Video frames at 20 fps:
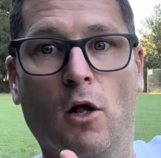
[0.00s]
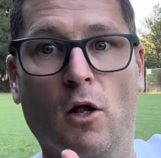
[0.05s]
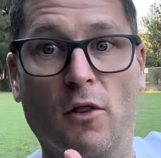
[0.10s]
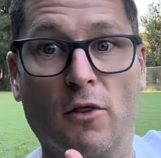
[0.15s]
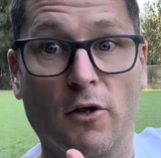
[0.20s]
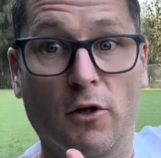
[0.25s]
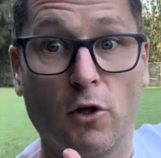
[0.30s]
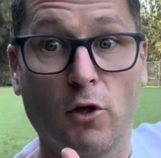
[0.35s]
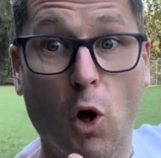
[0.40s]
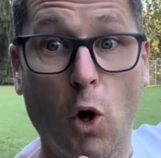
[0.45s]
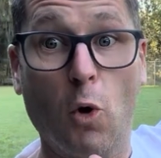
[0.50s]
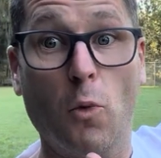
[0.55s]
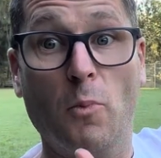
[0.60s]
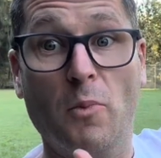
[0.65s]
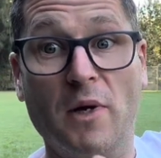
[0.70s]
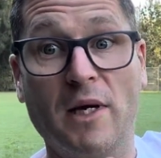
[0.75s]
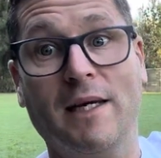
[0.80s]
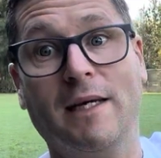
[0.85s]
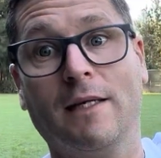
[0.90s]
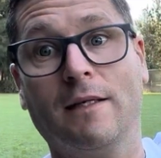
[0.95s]
the goal
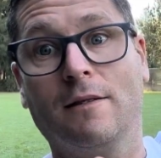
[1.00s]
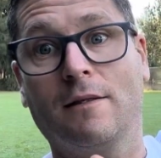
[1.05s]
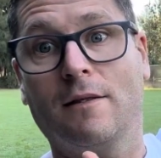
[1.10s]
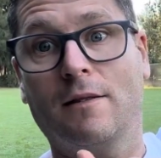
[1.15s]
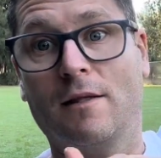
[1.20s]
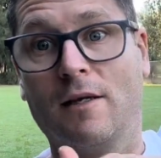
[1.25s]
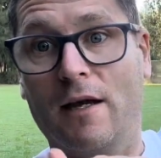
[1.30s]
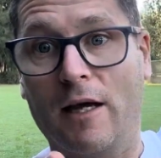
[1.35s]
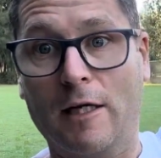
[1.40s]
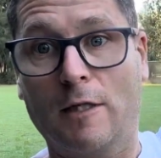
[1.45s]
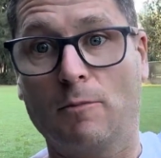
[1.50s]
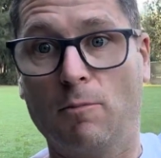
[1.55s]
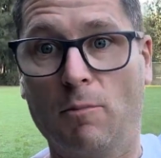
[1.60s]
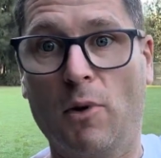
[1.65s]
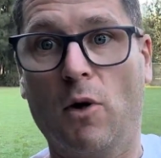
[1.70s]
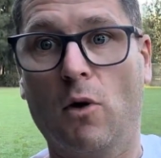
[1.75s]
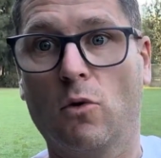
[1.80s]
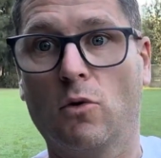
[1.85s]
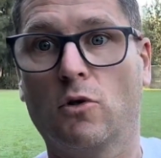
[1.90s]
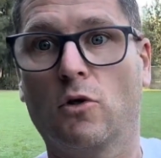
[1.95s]
being the next
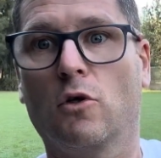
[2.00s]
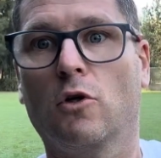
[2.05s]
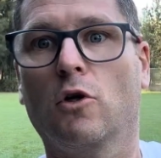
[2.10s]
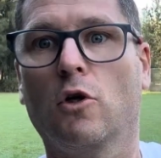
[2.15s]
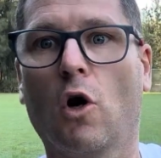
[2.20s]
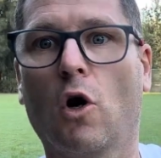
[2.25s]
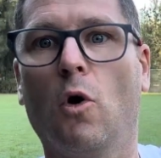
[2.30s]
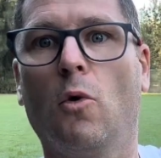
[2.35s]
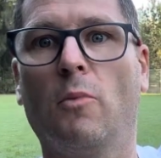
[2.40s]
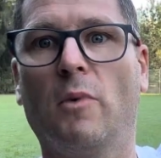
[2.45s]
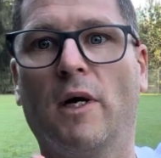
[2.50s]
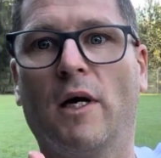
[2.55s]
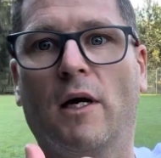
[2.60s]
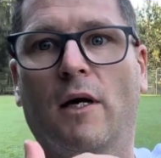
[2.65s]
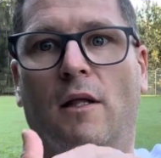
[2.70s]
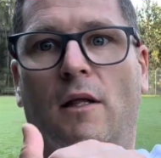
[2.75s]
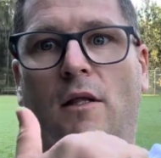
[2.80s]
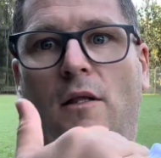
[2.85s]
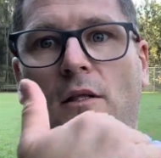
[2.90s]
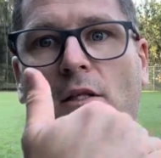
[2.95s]
belt to the goal
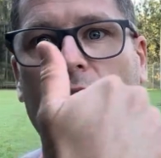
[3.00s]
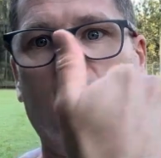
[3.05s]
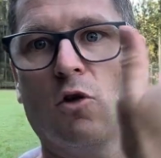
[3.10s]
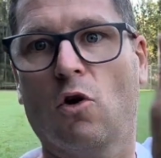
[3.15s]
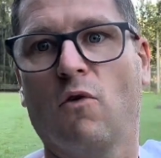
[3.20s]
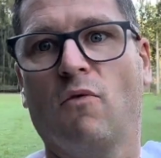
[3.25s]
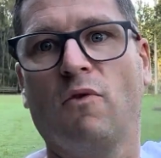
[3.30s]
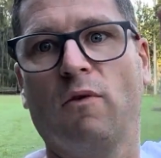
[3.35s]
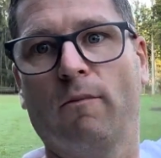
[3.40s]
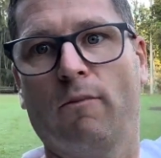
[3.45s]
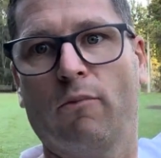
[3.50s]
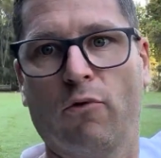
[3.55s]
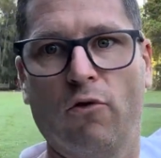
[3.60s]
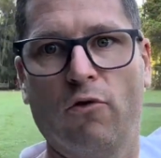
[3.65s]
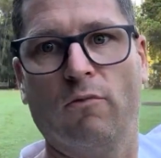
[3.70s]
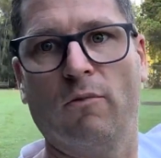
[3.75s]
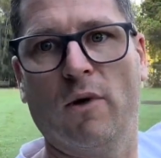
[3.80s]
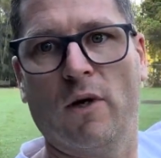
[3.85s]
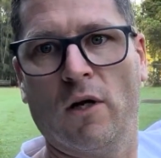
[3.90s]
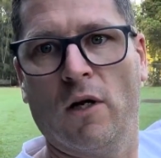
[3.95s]
being the
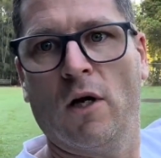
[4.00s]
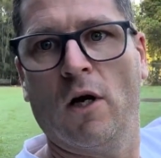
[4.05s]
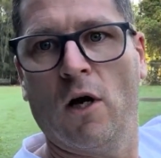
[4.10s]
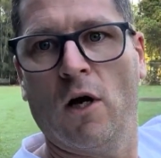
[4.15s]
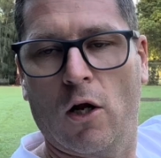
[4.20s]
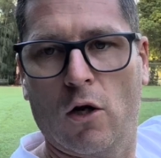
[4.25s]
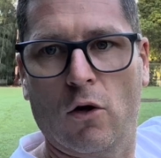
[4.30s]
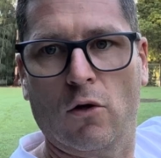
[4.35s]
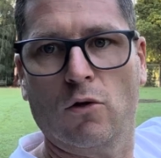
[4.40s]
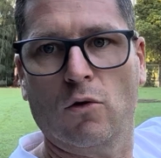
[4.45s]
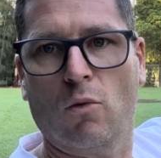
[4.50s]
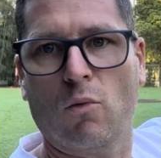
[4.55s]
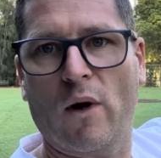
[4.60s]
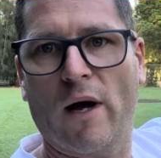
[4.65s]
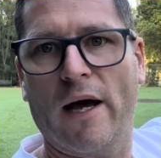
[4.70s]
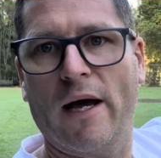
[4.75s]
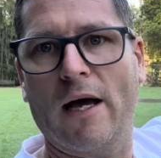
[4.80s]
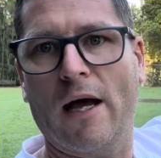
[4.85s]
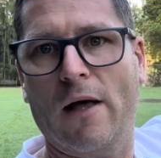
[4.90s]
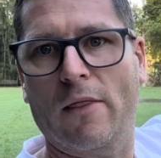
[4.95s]
self-improvement along the
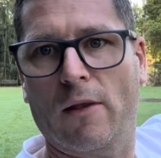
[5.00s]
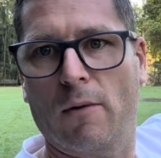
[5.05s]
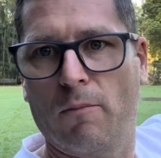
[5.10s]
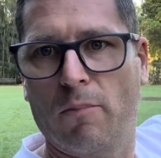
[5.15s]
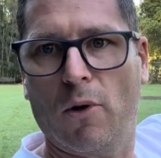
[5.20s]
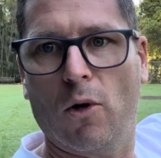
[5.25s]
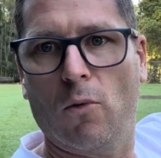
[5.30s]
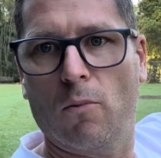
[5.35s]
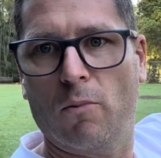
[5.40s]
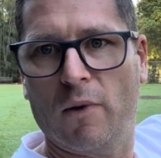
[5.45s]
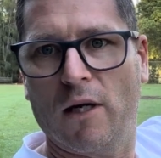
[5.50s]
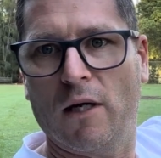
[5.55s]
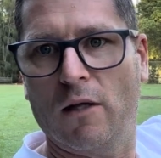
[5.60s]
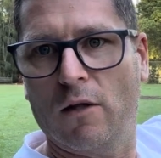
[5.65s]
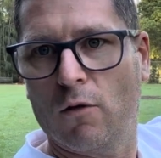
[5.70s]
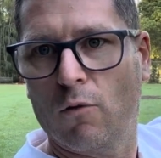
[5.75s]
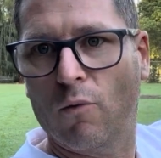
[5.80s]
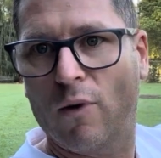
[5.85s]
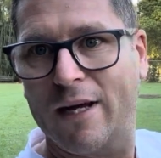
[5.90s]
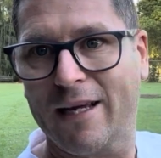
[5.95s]
way, and the belt being
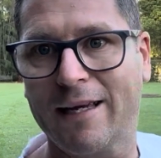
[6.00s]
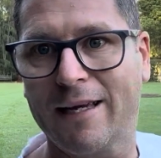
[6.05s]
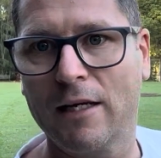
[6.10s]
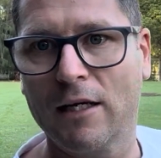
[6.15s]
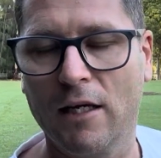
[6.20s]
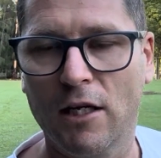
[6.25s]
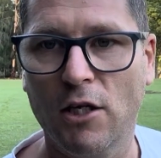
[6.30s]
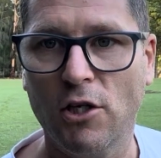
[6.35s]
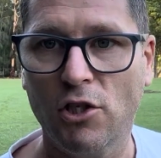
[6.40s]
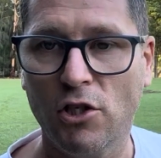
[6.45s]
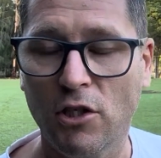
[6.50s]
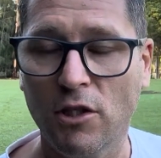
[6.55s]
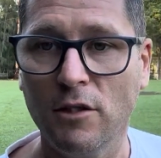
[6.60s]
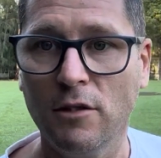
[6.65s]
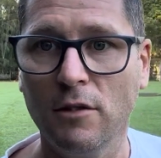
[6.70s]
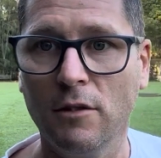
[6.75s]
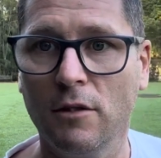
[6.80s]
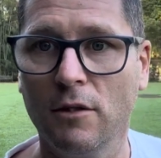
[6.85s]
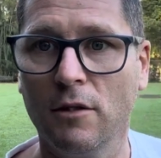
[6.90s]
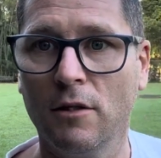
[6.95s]
the recognition